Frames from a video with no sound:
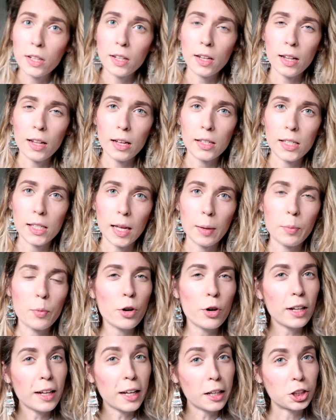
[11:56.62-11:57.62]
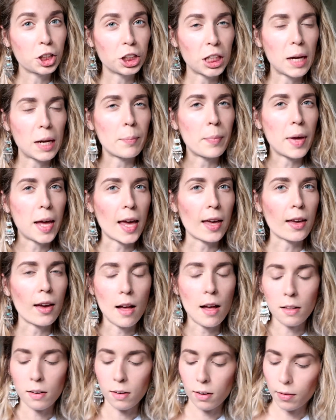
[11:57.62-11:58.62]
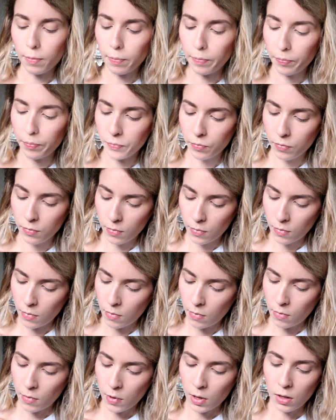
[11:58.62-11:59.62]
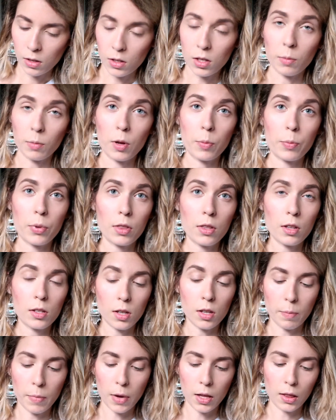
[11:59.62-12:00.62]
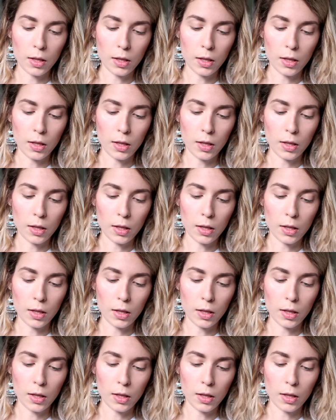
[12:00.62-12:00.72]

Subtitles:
in it, I'd say. More like a champagne color. So I'm going to put this on my